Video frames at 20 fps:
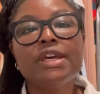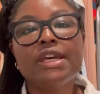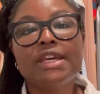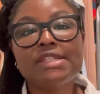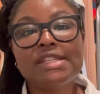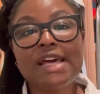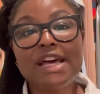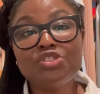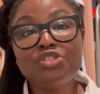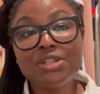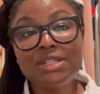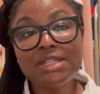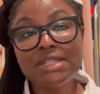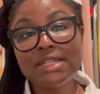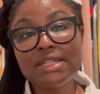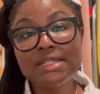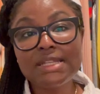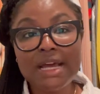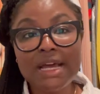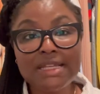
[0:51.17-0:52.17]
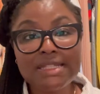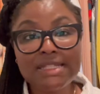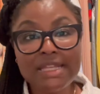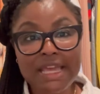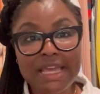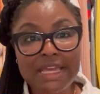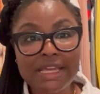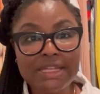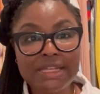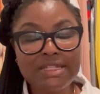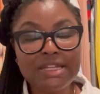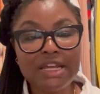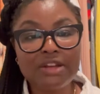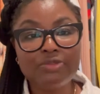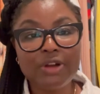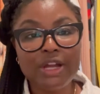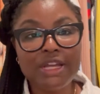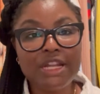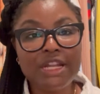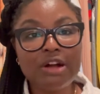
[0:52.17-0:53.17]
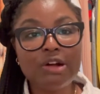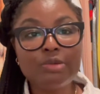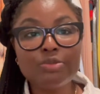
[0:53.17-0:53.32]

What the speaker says: is that dress is a size 8, and right now